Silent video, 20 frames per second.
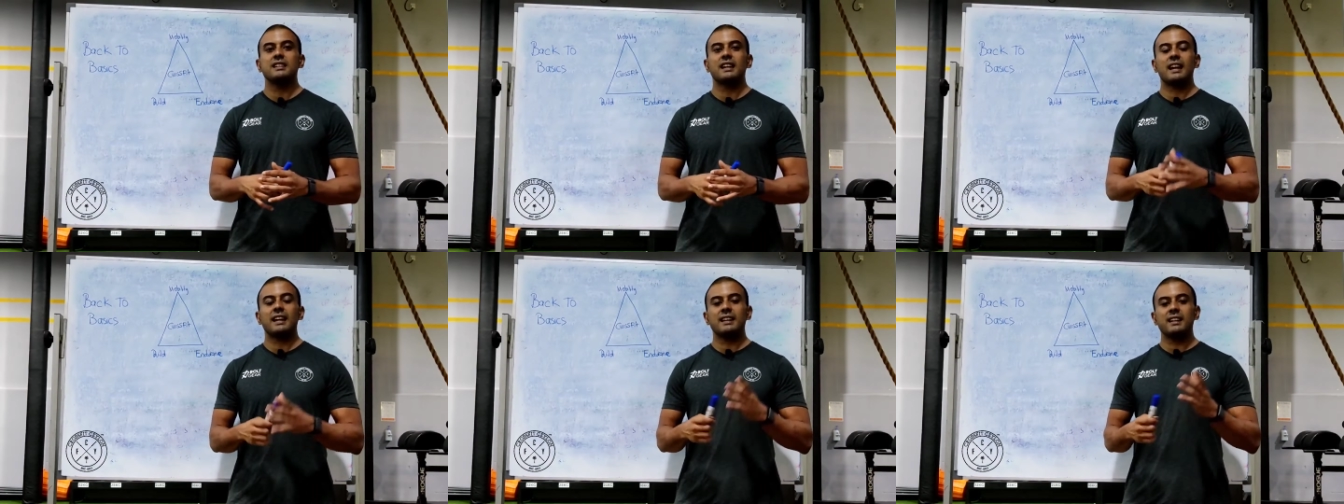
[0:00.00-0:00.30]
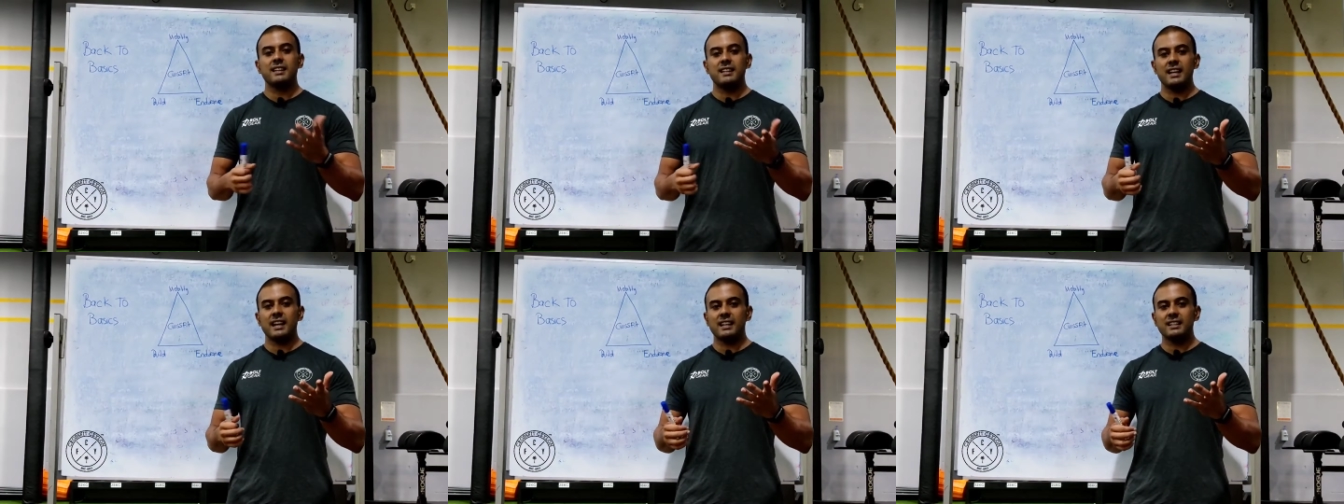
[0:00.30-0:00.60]

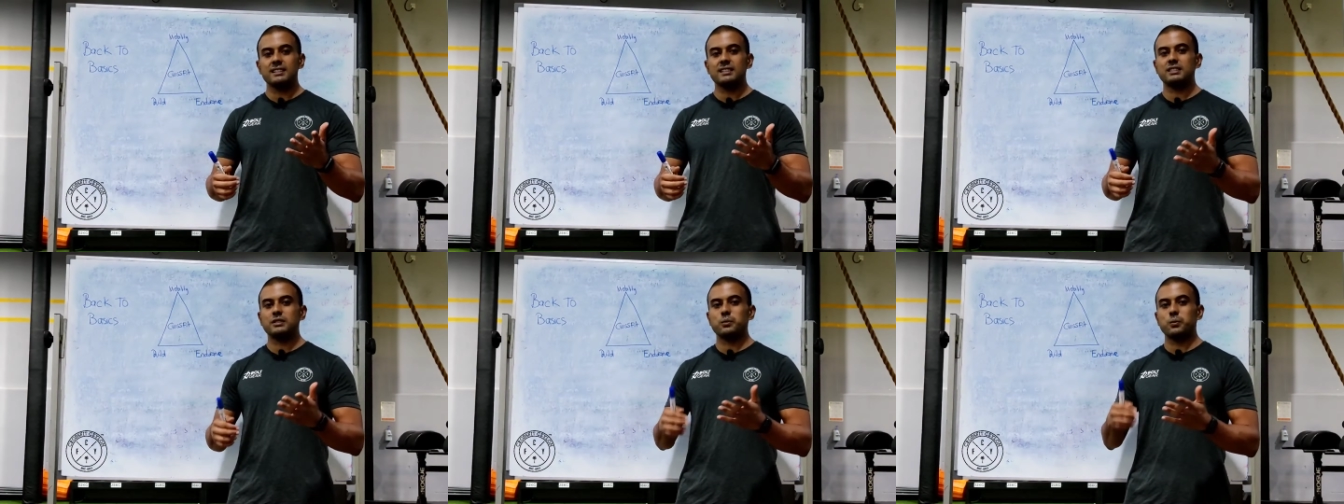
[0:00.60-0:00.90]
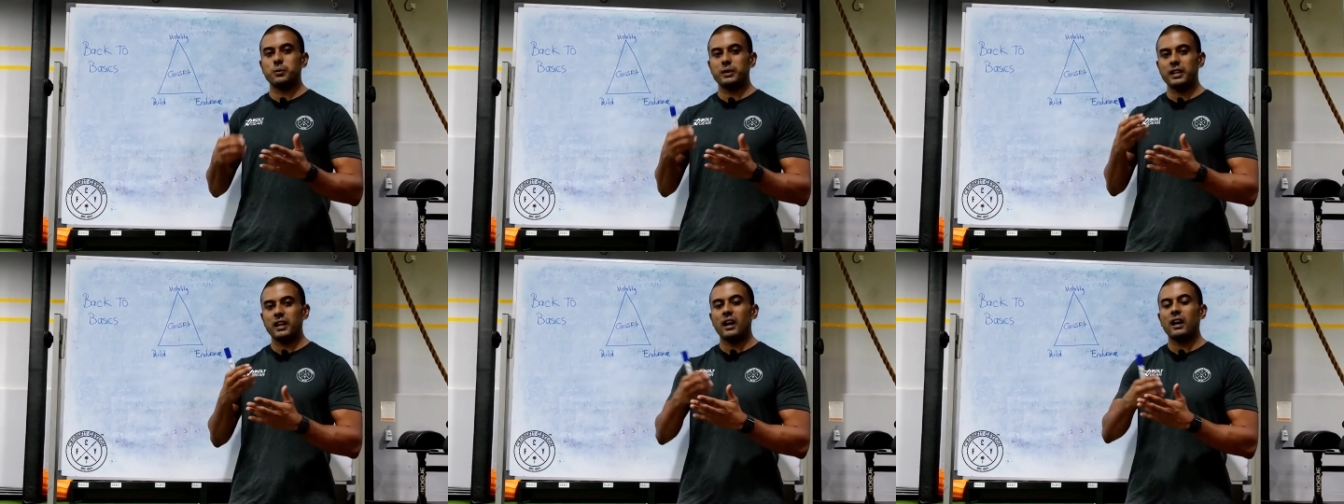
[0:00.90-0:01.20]
And yes,
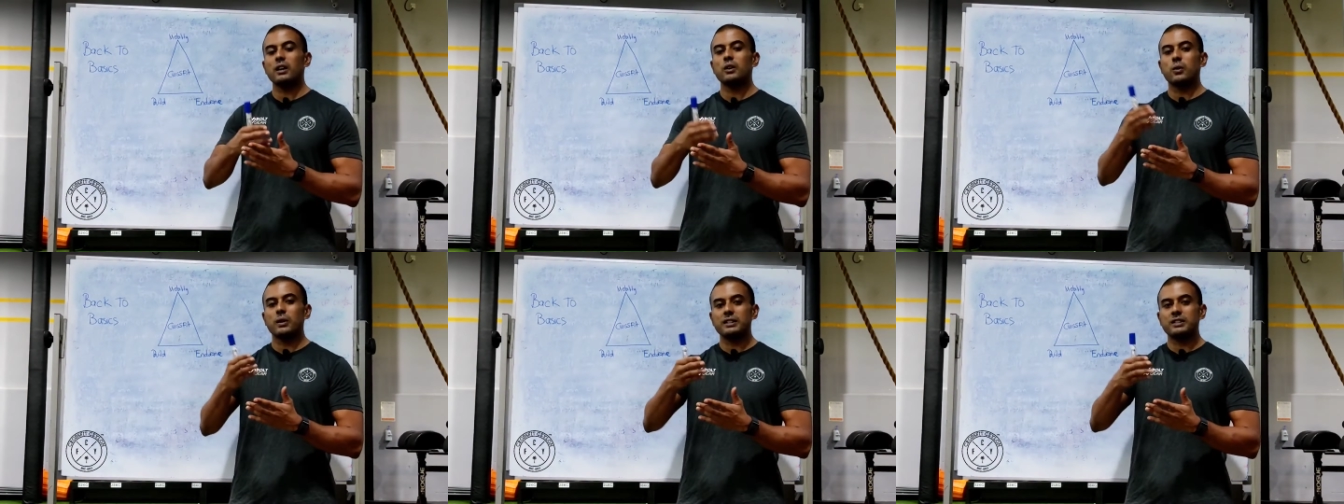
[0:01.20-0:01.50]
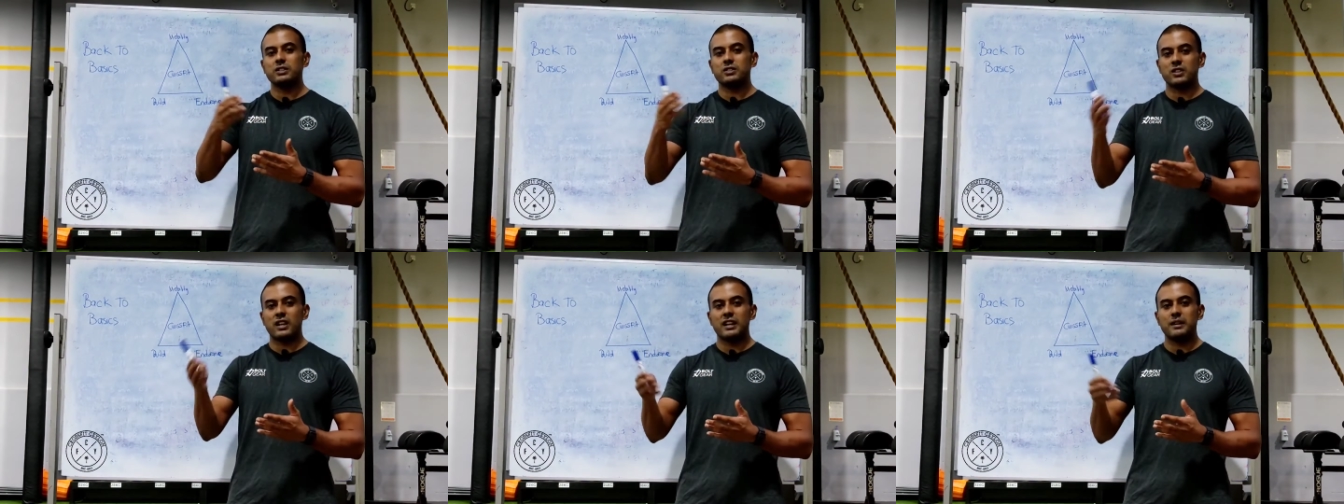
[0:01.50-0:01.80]
we are going
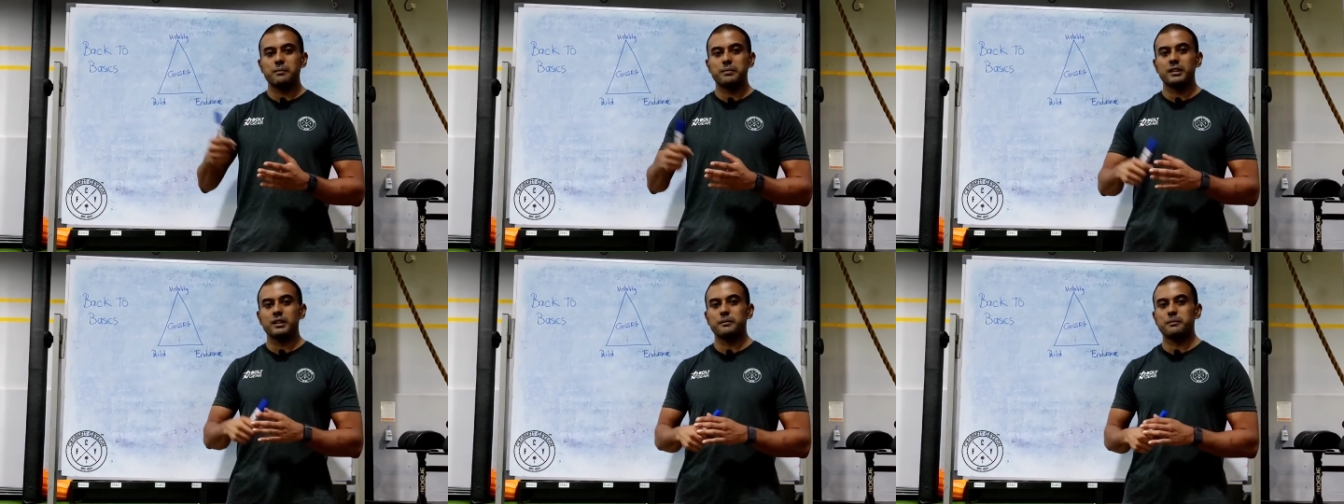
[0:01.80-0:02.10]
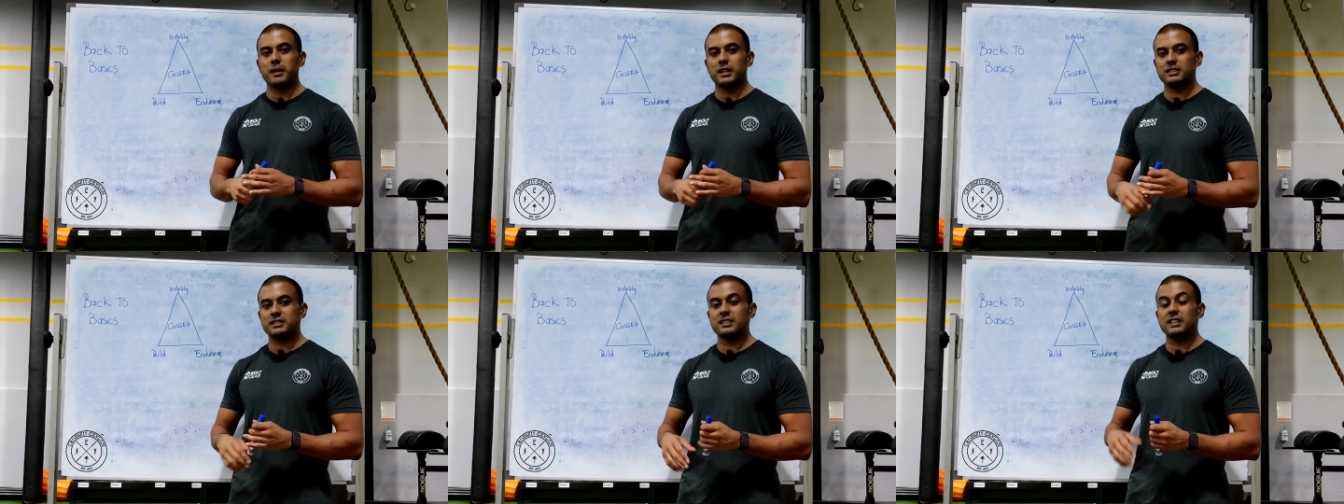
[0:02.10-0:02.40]
to try and
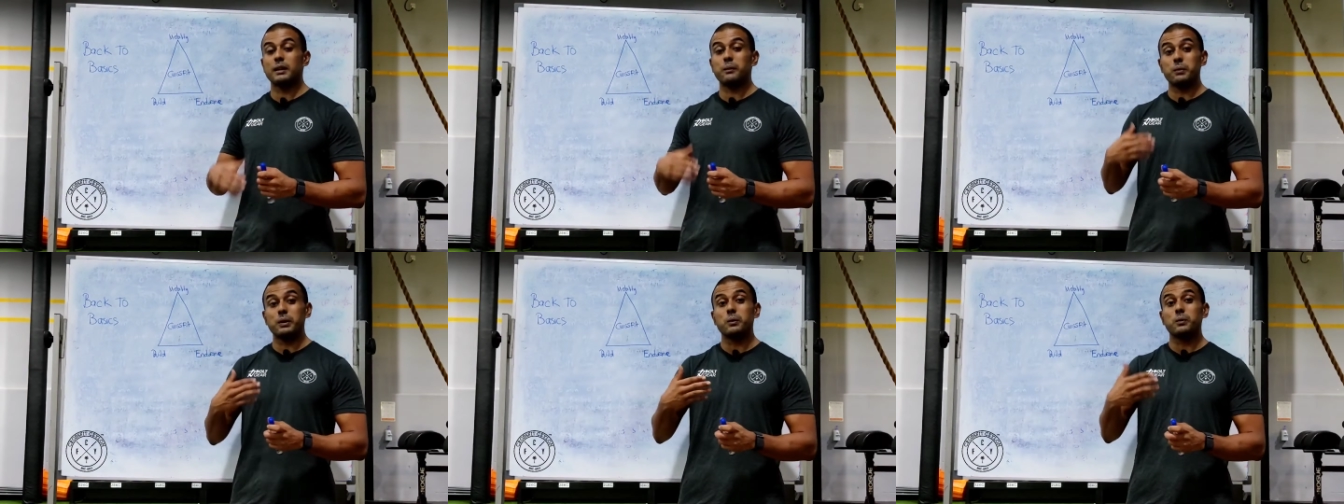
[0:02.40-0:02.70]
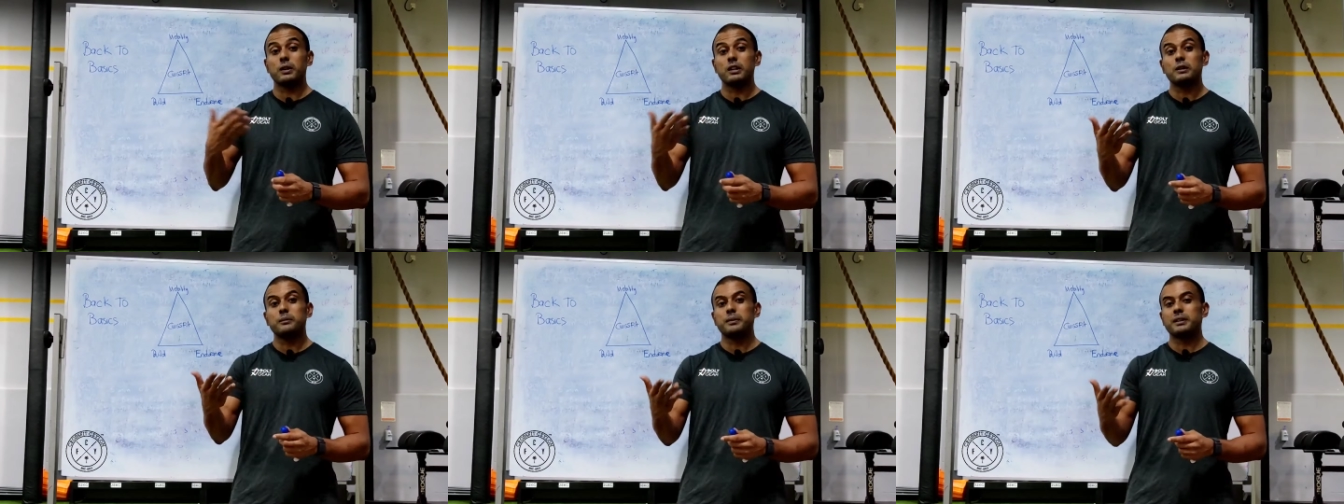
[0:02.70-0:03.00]
build muscle, and we
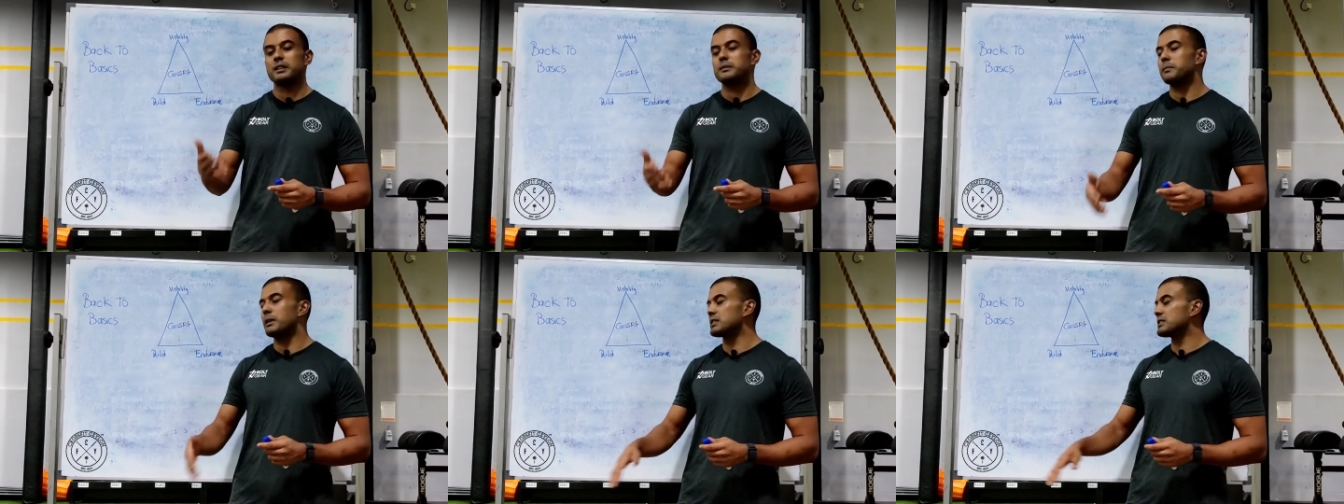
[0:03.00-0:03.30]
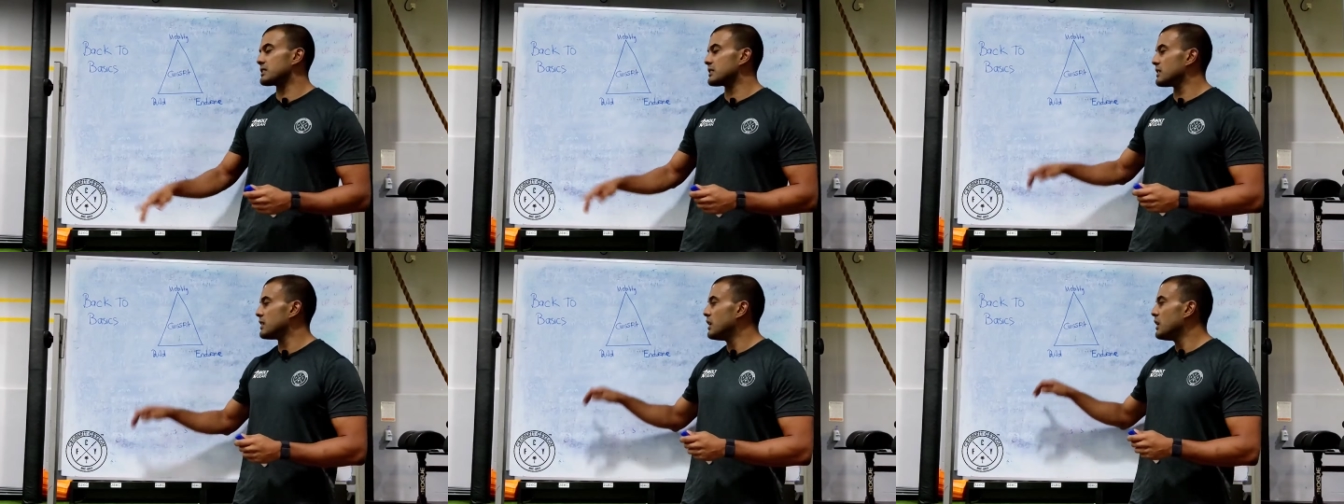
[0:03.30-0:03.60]
will build
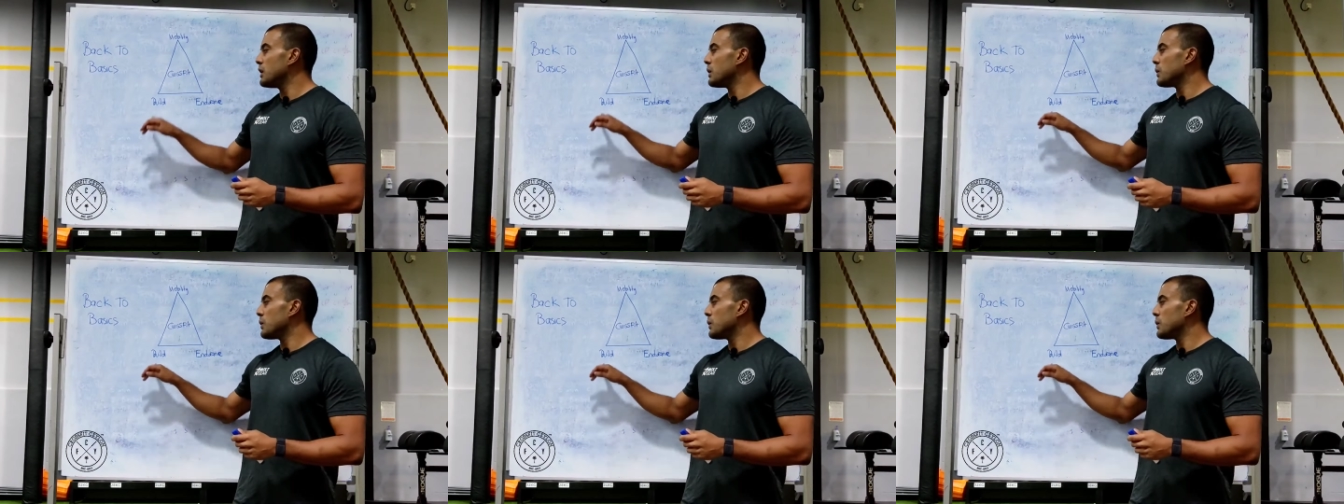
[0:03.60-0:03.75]
muscle